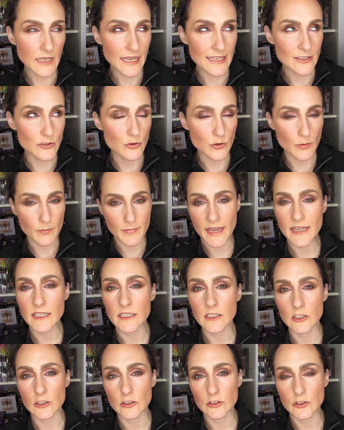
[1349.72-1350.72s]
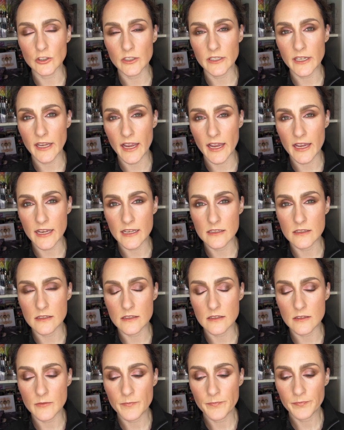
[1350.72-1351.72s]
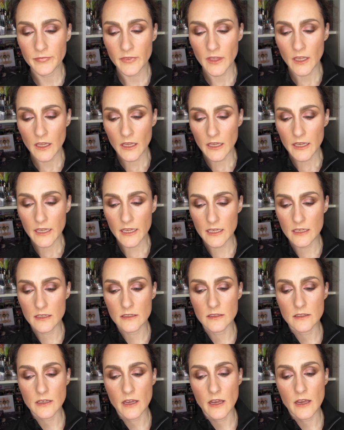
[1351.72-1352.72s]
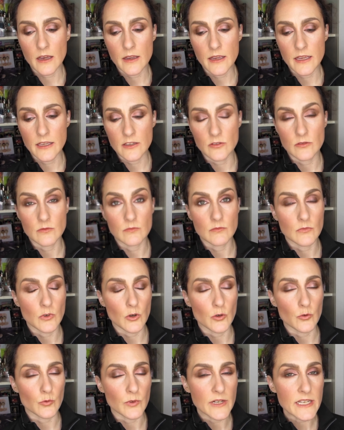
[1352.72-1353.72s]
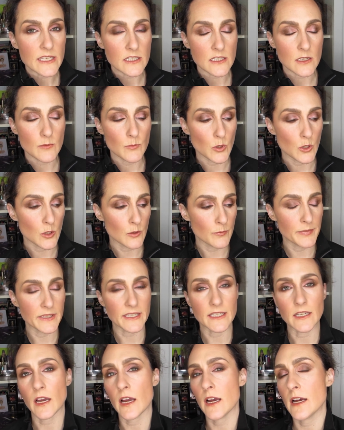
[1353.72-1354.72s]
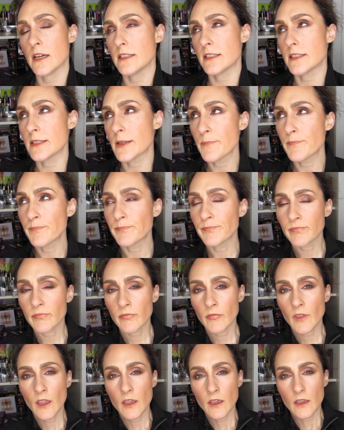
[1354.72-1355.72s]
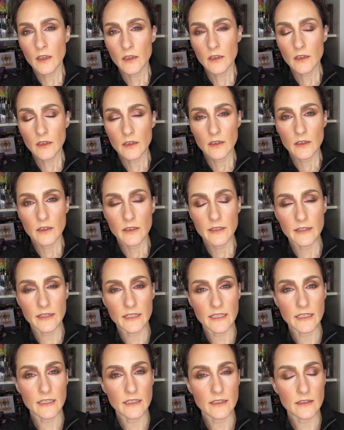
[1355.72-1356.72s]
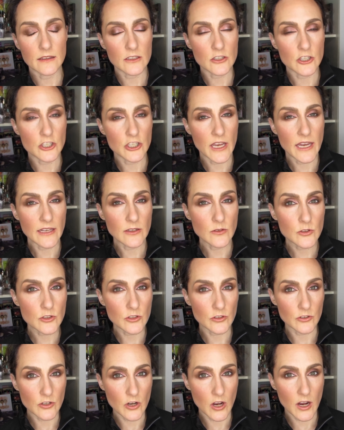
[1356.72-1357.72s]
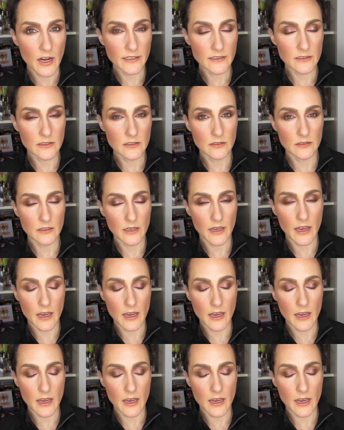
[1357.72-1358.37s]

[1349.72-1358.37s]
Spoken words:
as dramatic a look as is reasonable, because the shadows are not